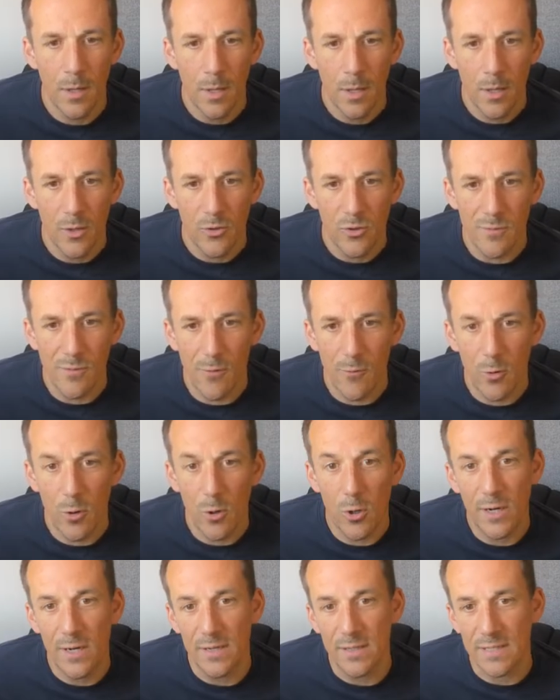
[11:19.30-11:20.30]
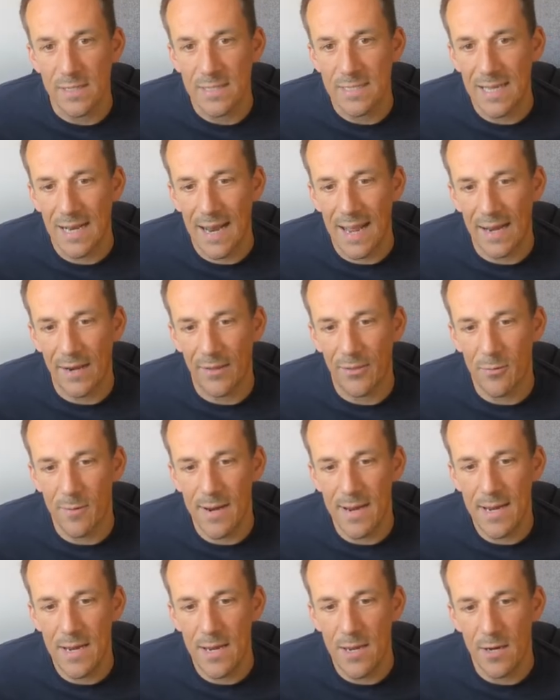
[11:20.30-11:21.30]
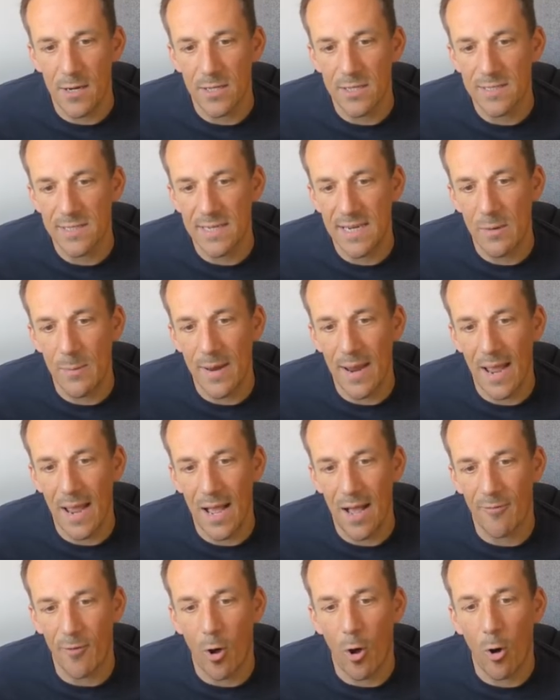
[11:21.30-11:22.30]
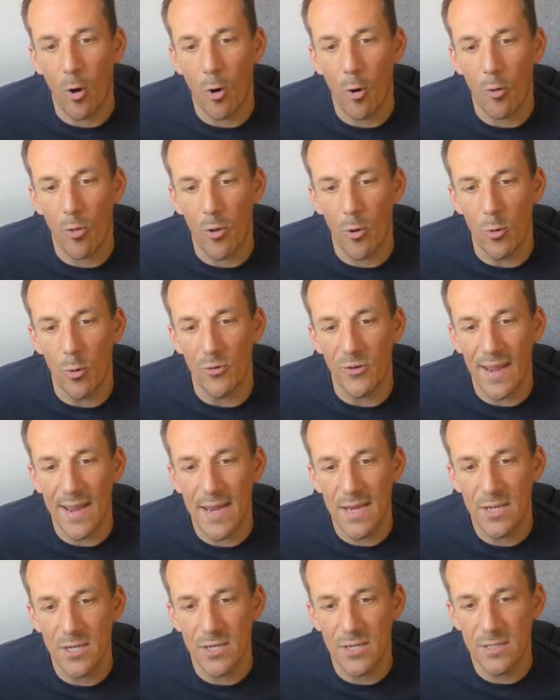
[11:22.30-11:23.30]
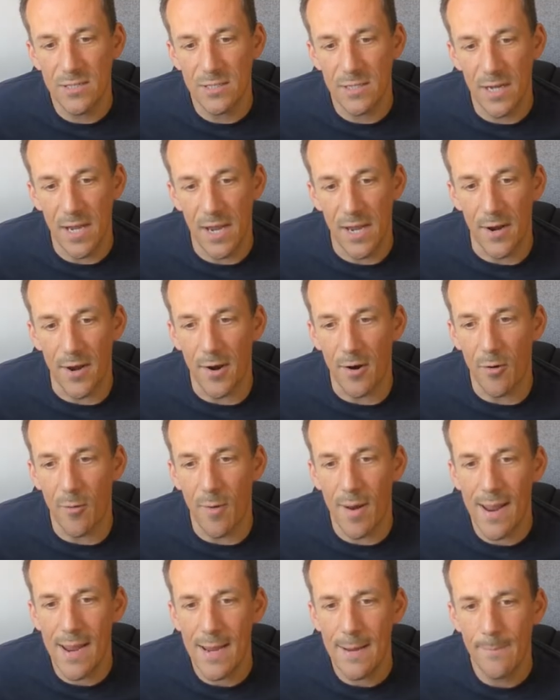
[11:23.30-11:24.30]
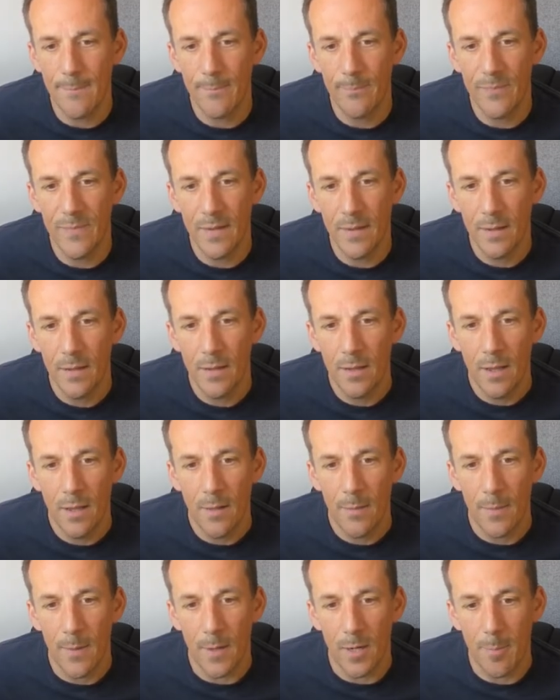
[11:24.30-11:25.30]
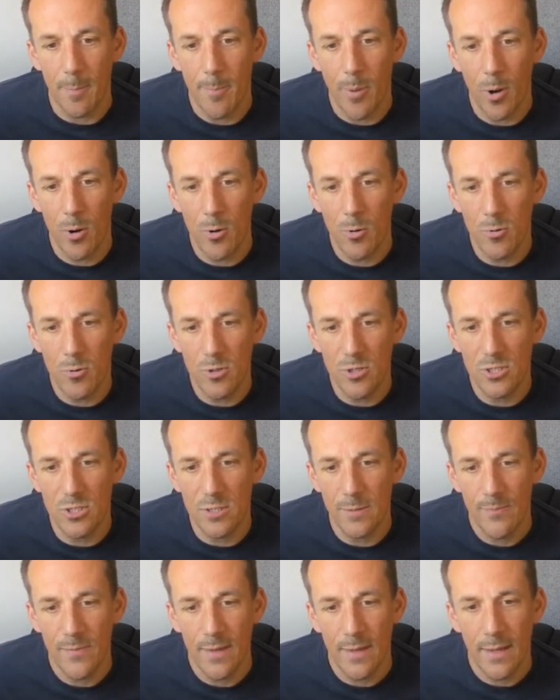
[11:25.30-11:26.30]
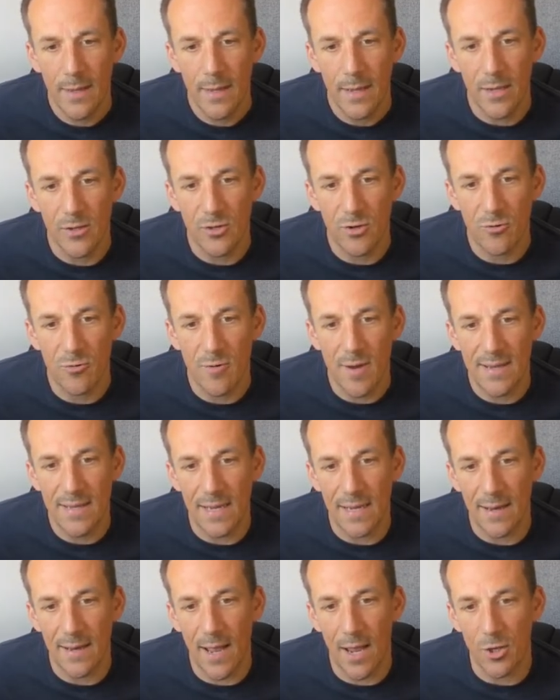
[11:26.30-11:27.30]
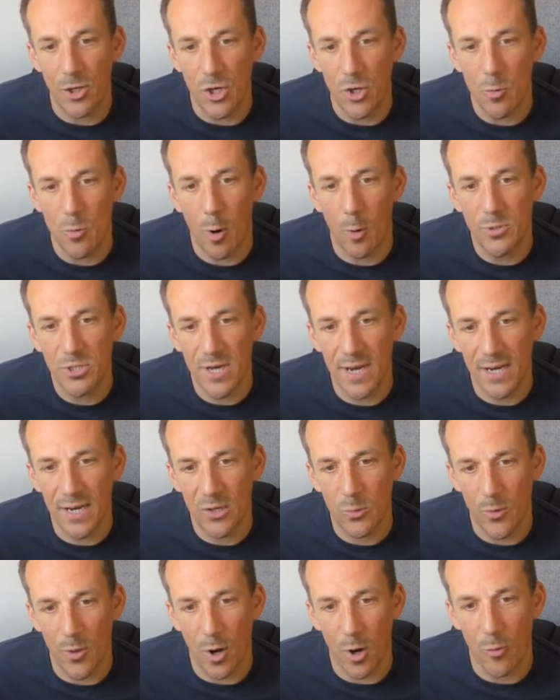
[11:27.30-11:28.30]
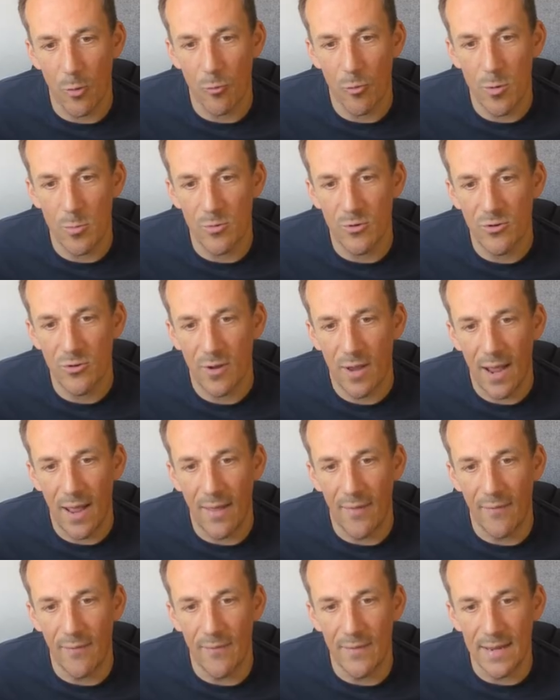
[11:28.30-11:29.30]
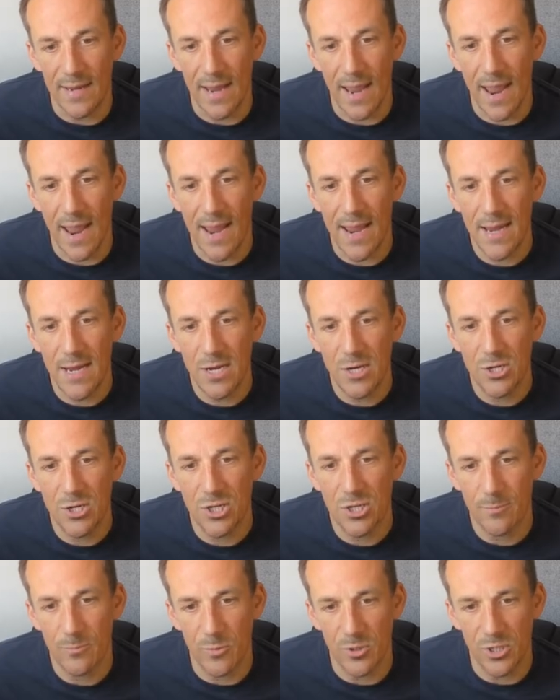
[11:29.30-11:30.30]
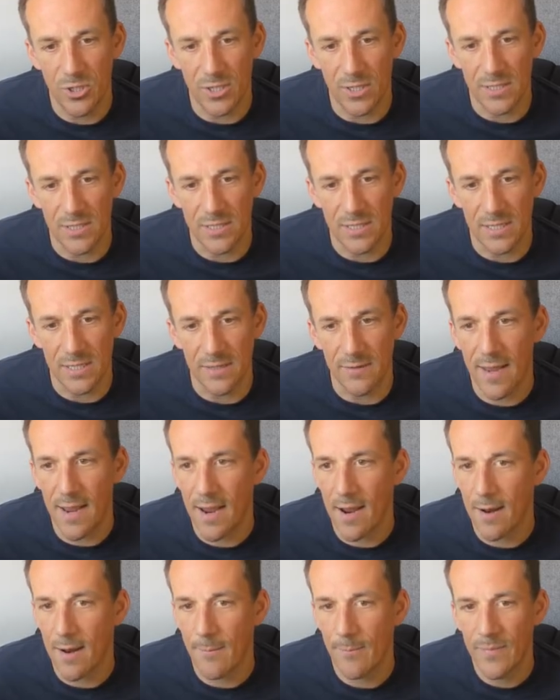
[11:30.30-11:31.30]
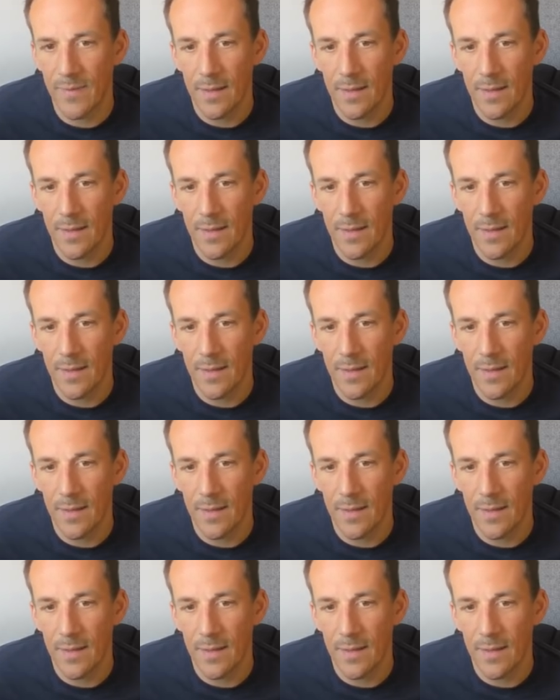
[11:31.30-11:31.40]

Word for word: So if I look at select3, you can see we have all those ages in an array. The compose is creating that new object with our root and the age, which you can see there.